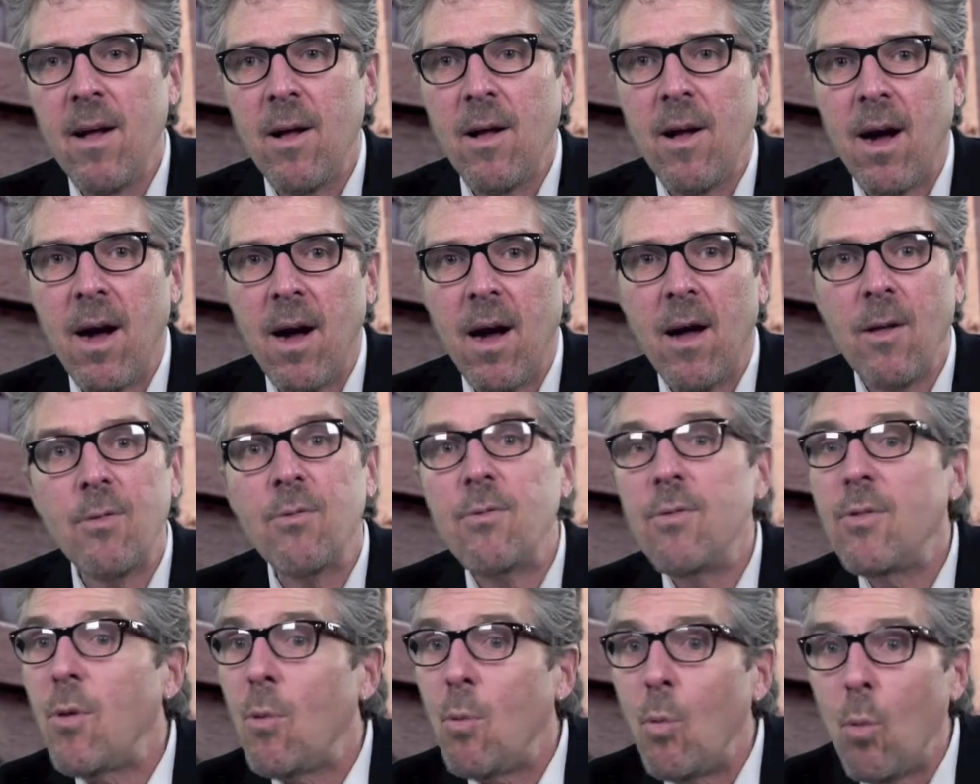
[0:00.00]
uh,
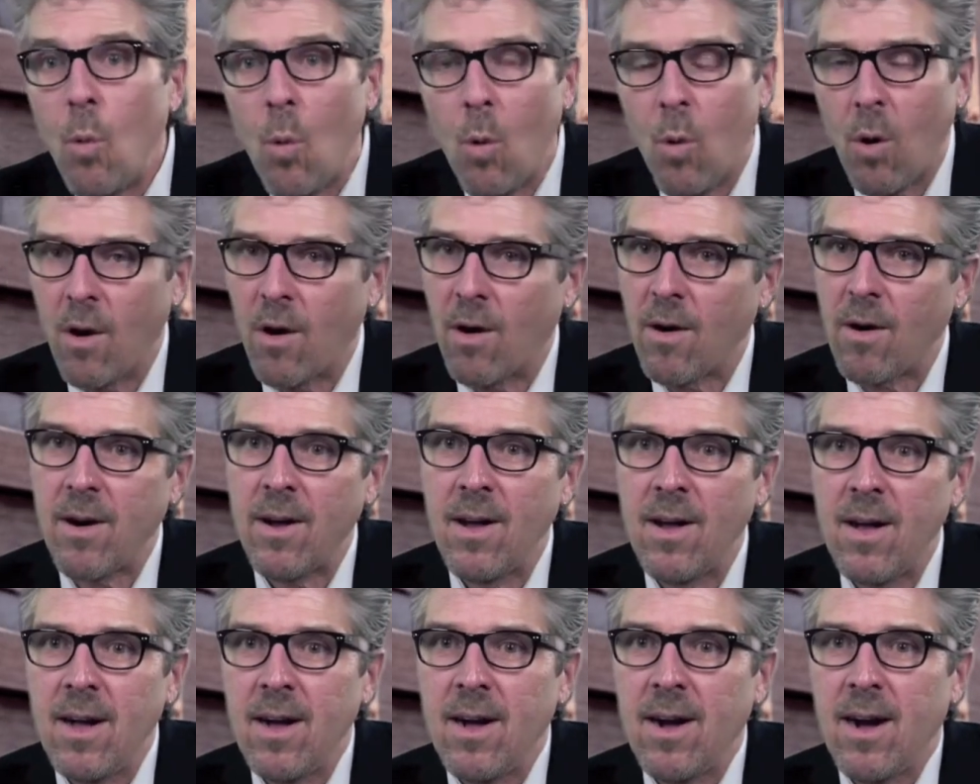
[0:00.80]
through the war
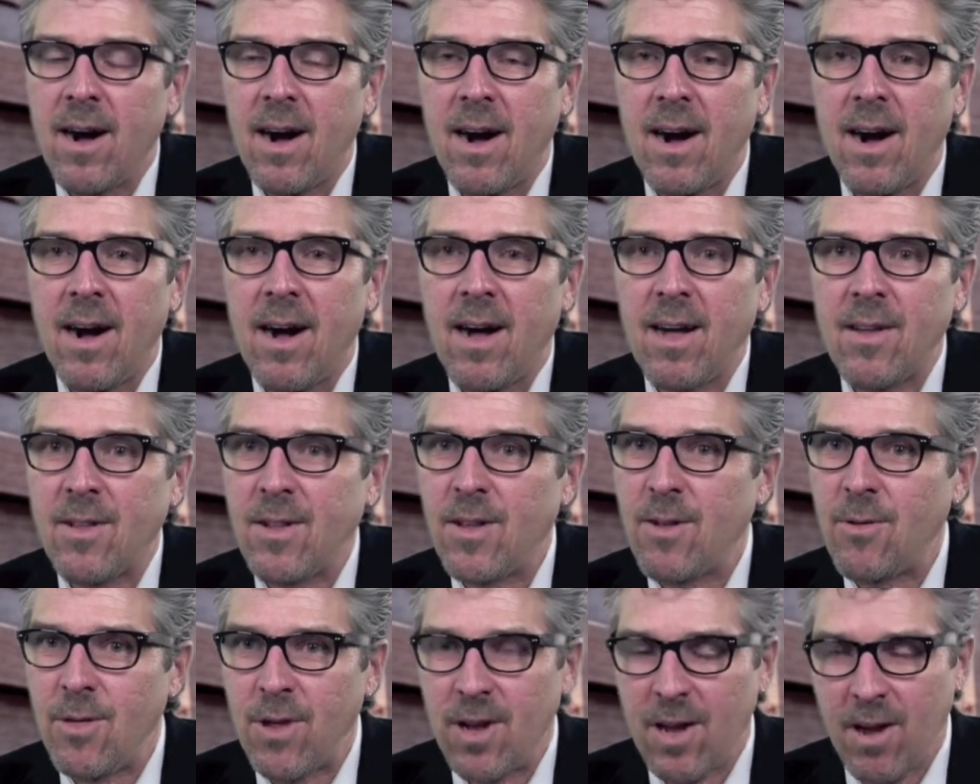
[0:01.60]
uh,
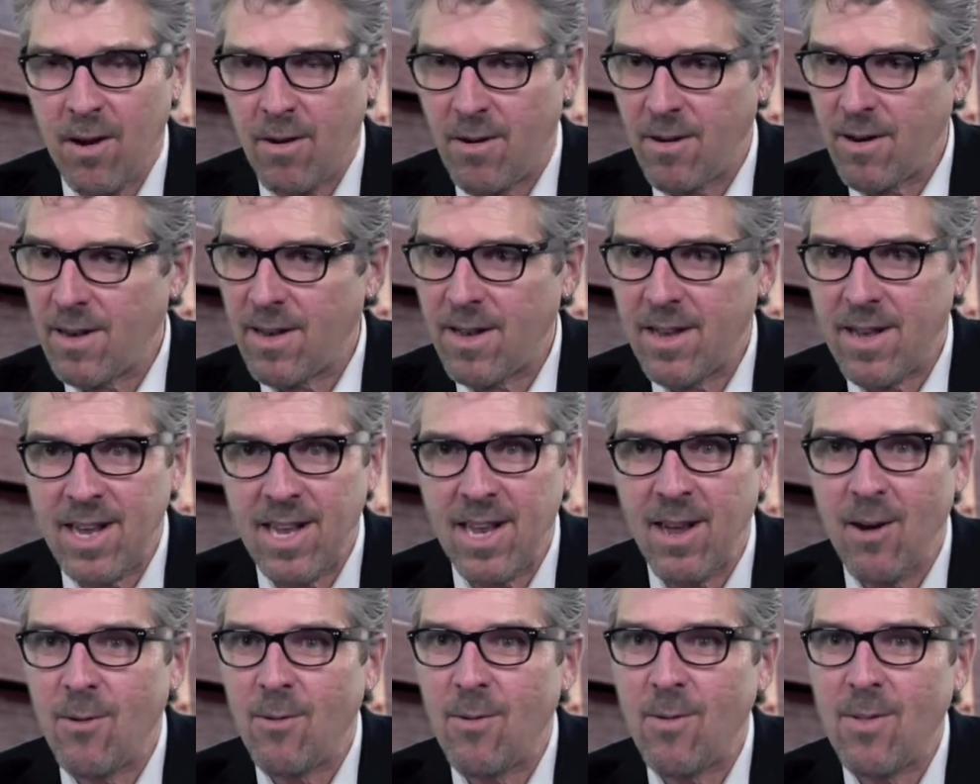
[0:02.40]
to the current you
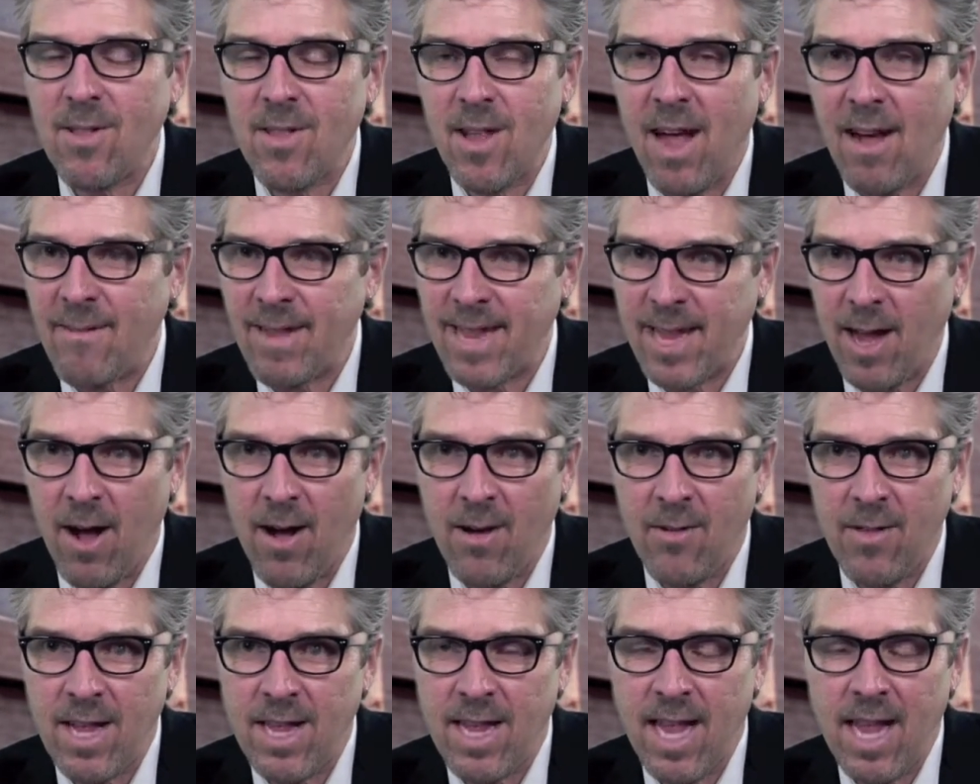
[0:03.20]
know
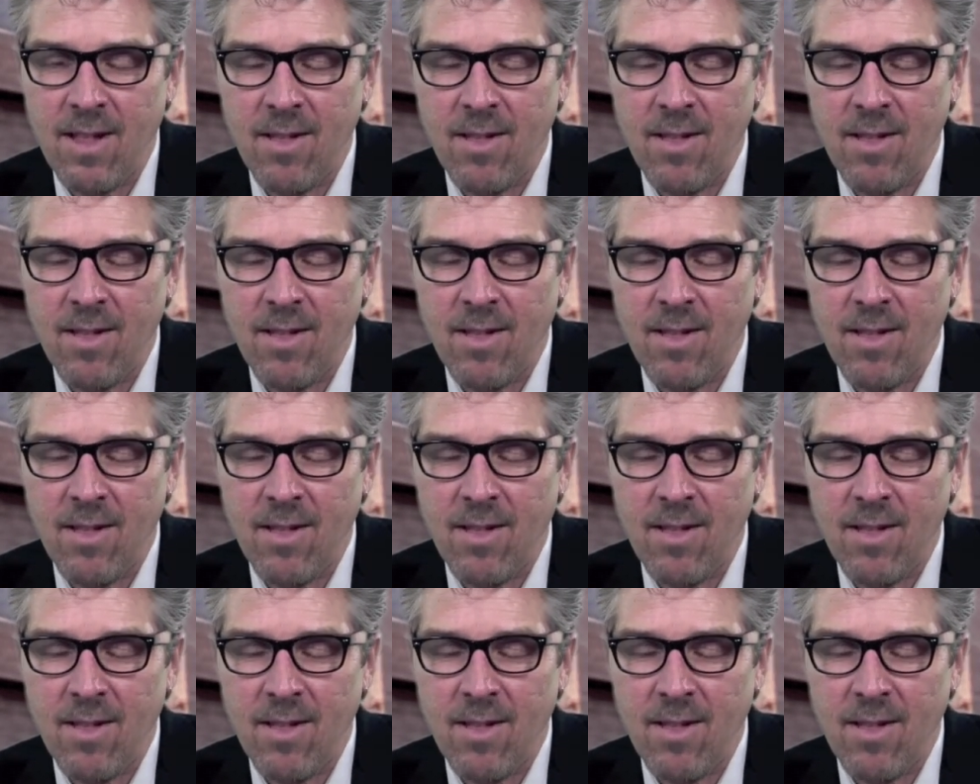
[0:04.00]
lifestyle that they